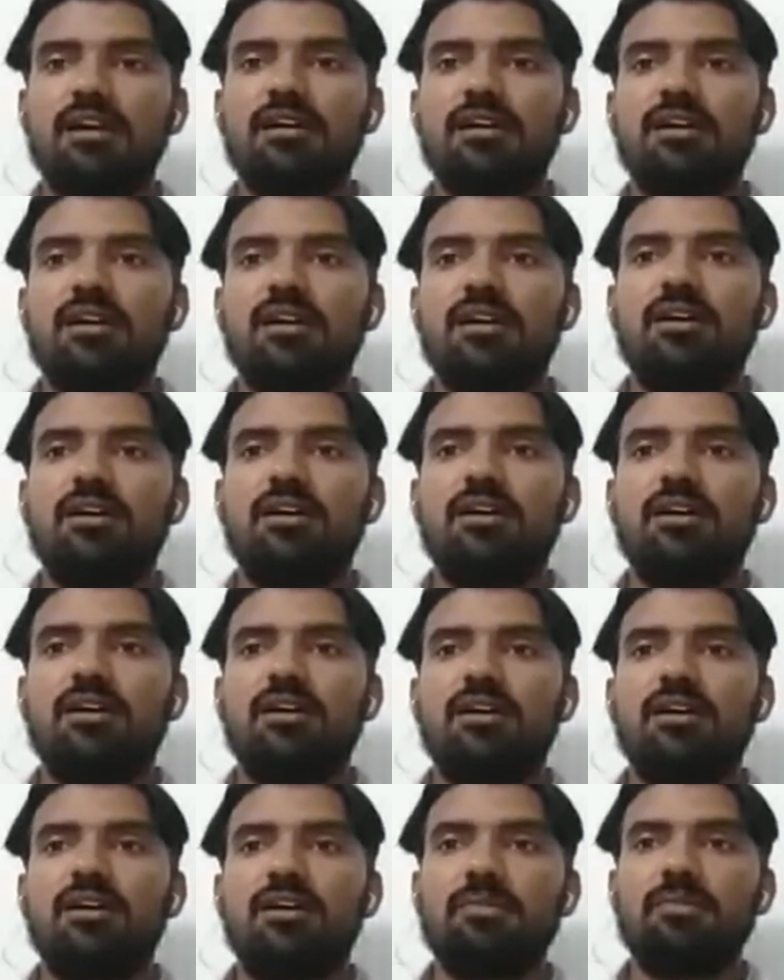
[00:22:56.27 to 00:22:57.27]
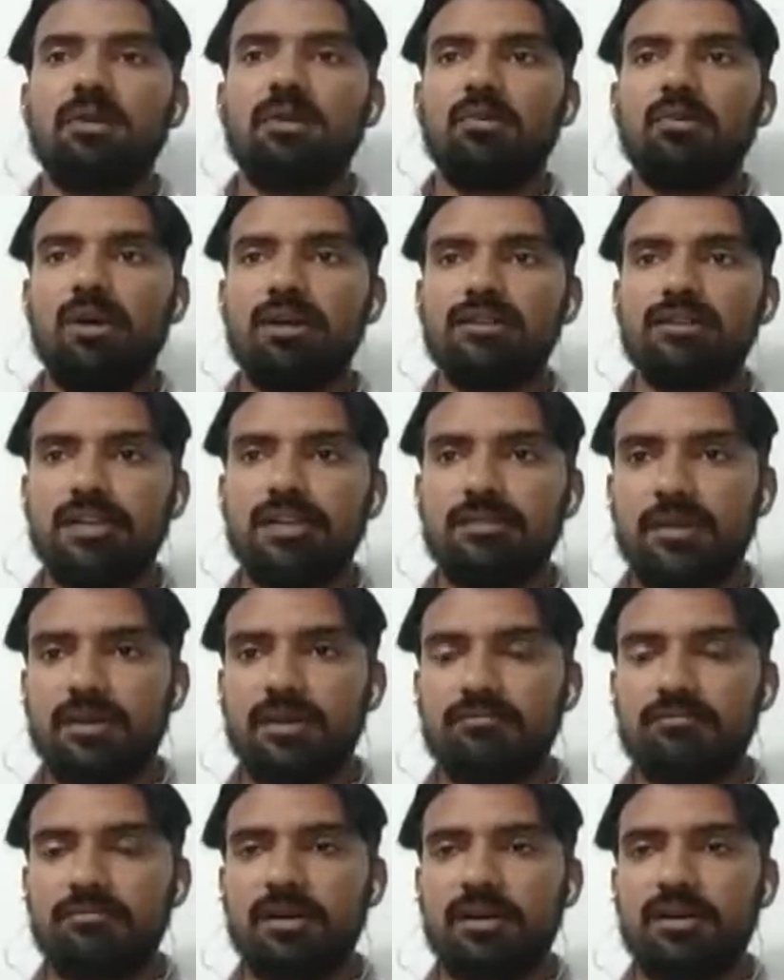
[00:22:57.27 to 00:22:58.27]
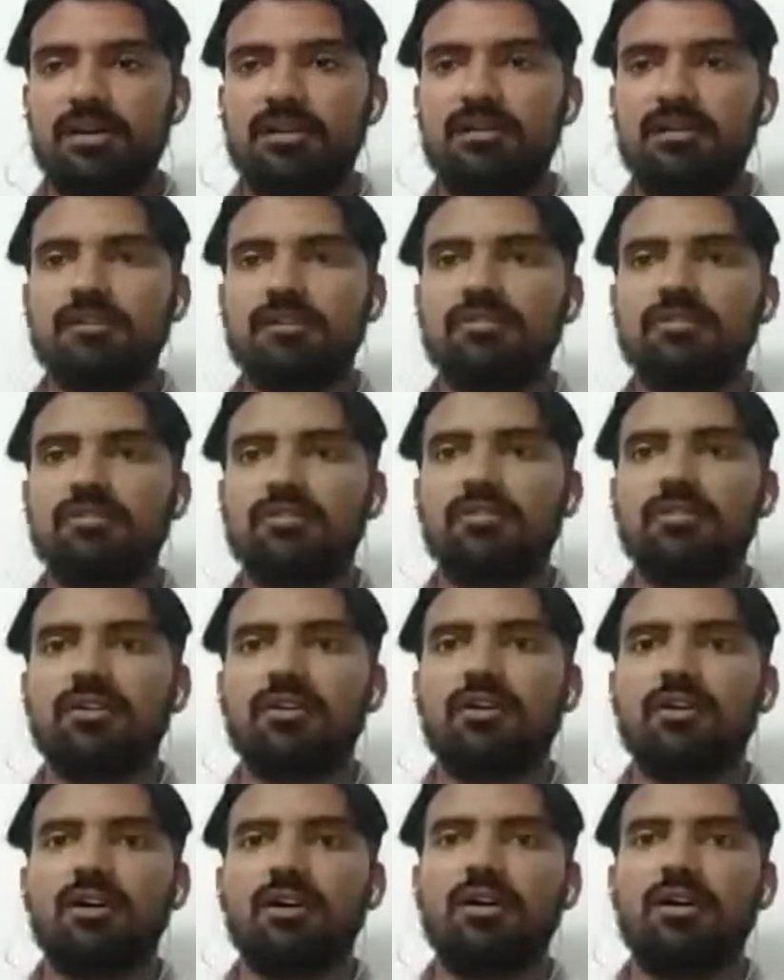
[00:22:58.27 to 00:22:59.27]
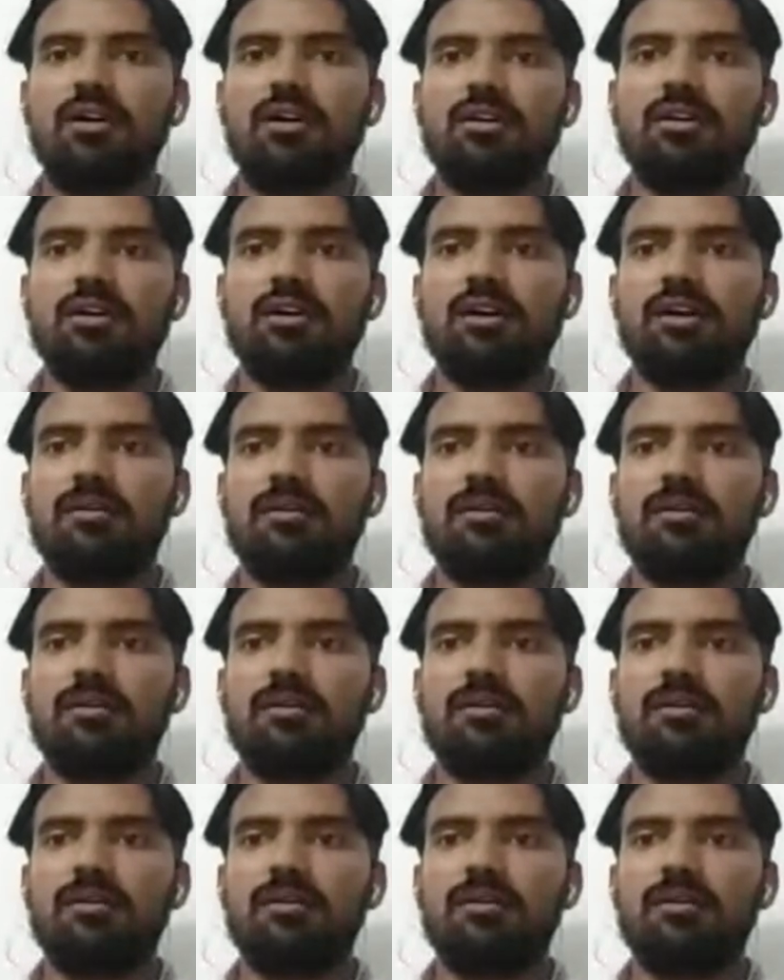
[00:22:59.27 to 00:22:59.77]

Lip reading: on my WhatsApp number, on